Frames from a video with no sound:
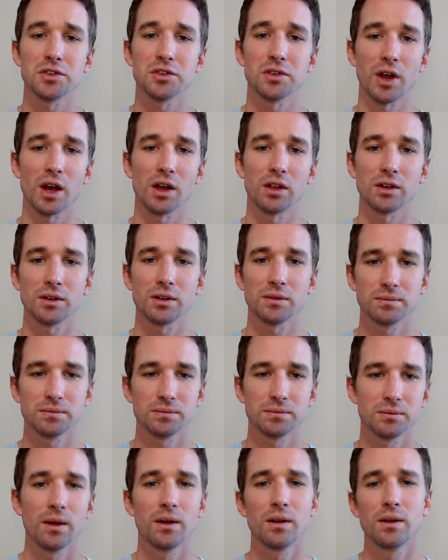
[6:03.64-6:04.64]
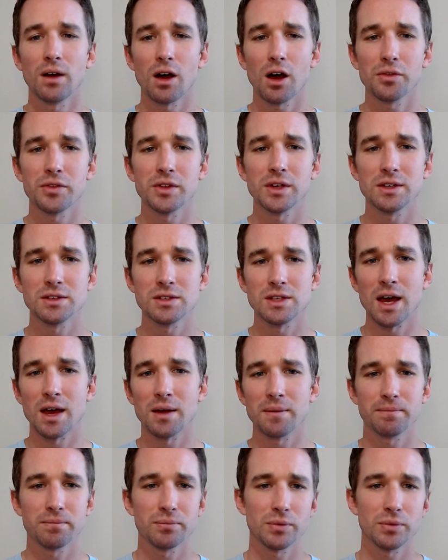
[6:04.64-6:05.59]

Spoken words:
of color. All things that